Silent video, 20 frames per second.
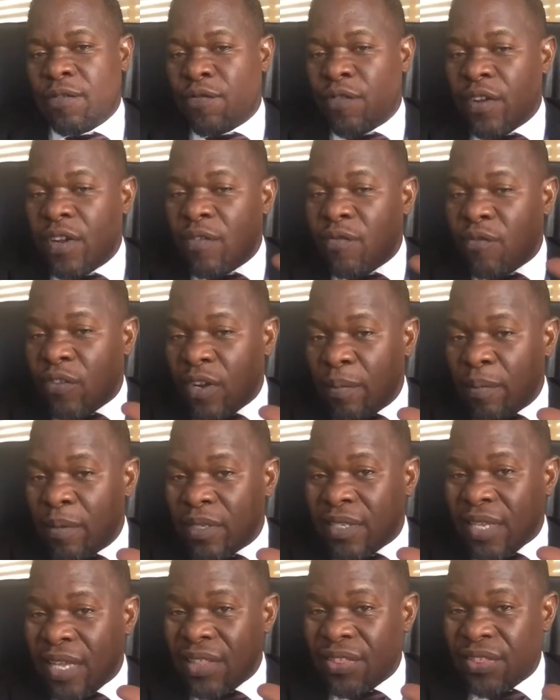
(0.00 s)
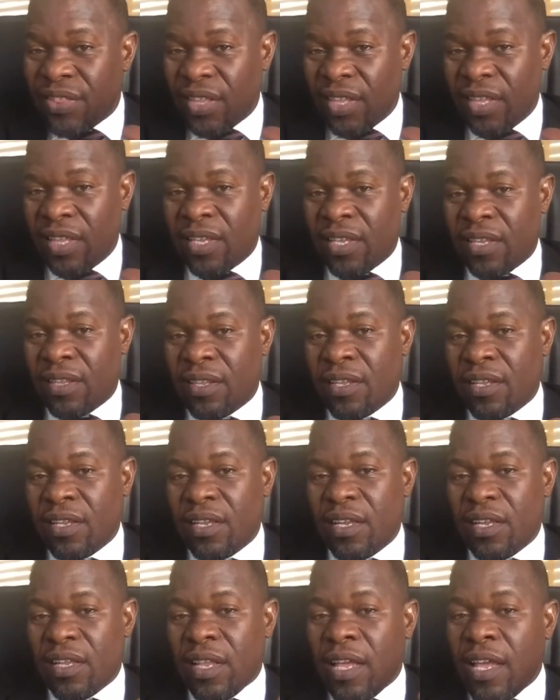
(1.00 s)
very fundamental thinking
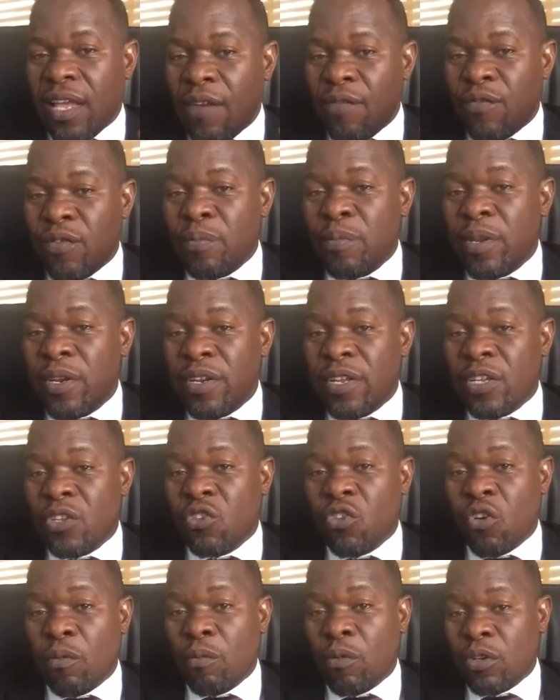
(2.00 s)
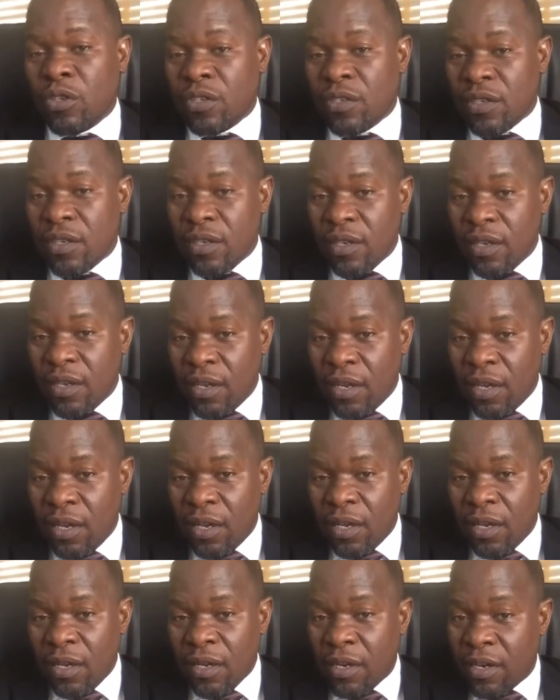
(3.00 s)
that every mediator must
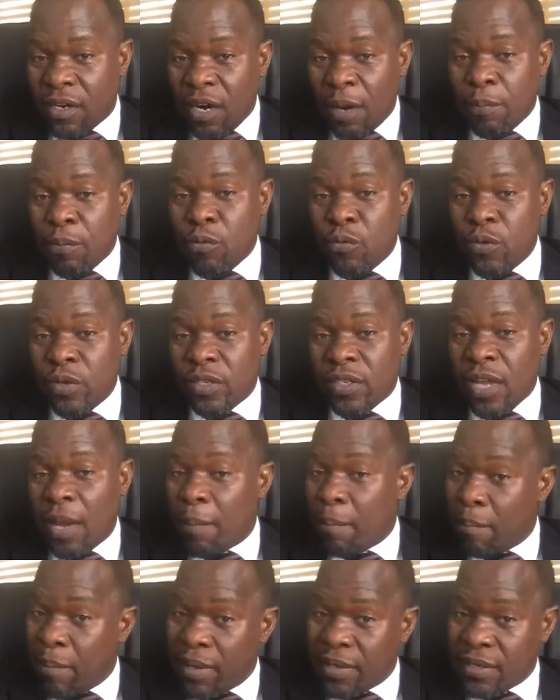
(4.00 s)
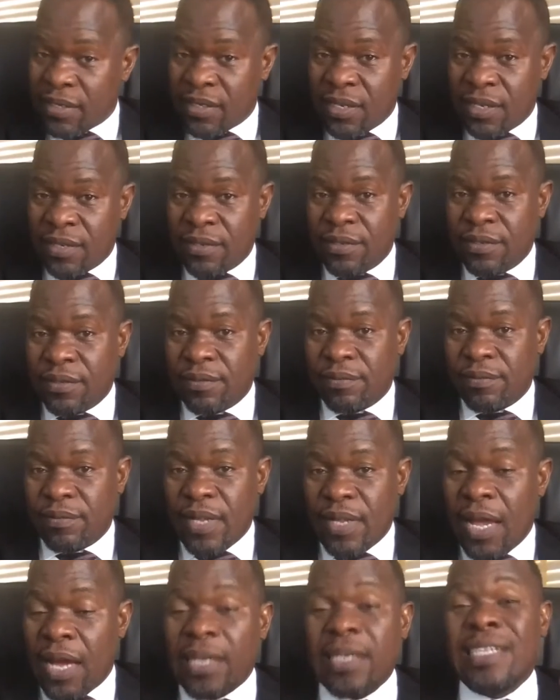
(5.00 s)
grapple with and master
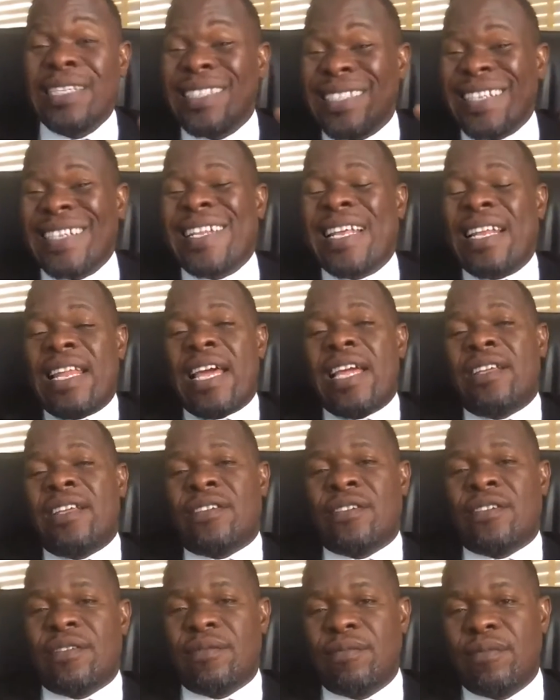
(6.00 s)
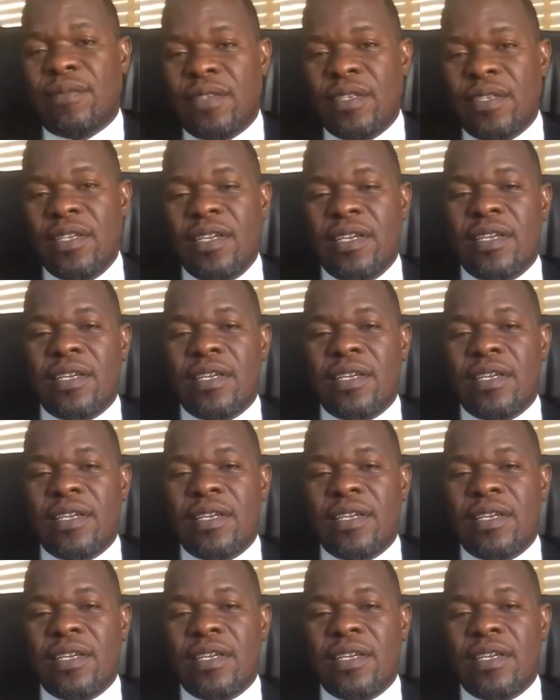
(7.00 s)
and internalize.